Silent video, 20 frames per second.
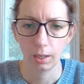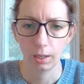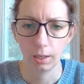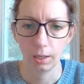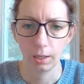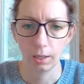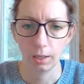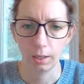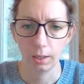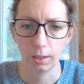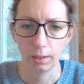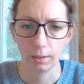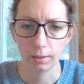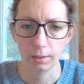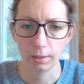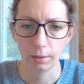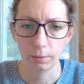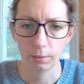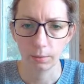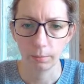and
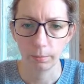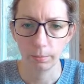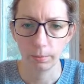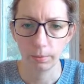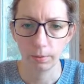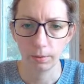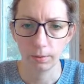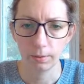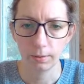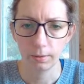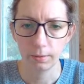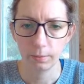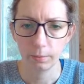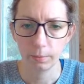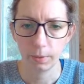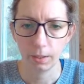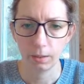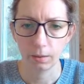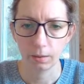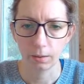so I'll put the
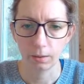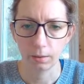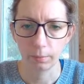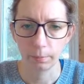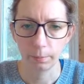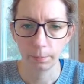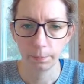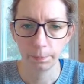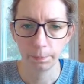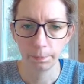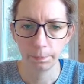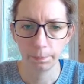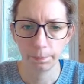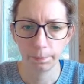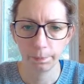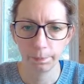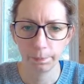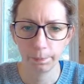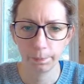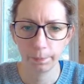swing on them,
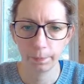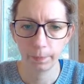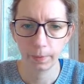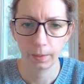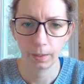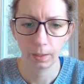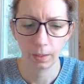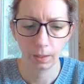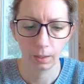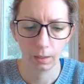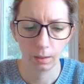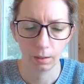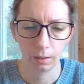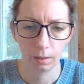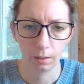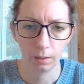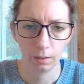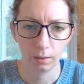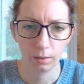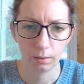
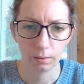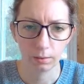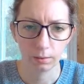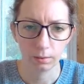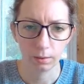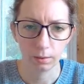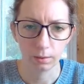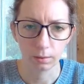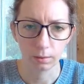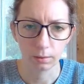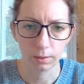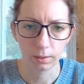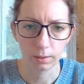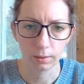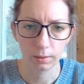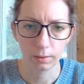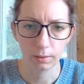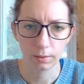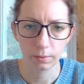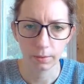and I'll alt and
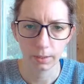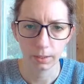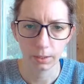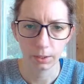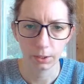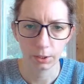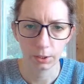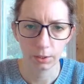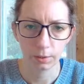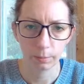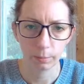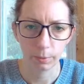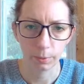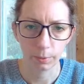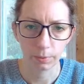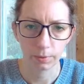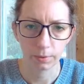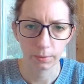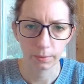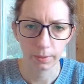stretch in
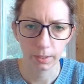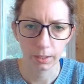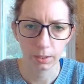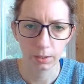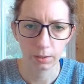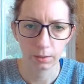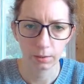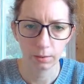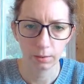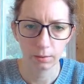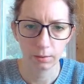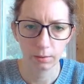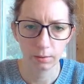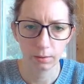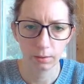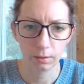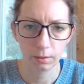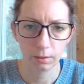both directions.